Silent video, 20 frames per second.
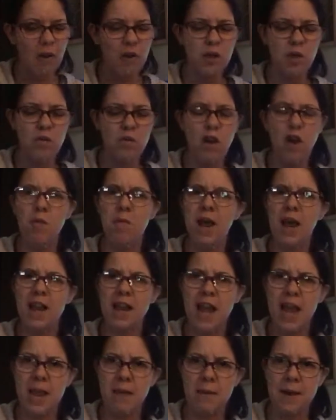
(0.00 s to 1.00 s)
do you know
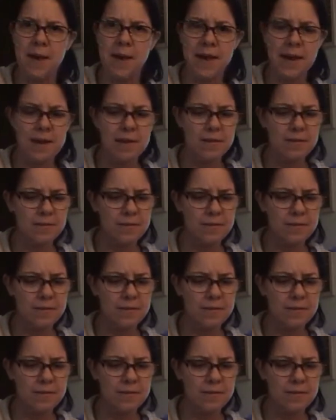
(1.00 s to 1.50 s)
my name, eh?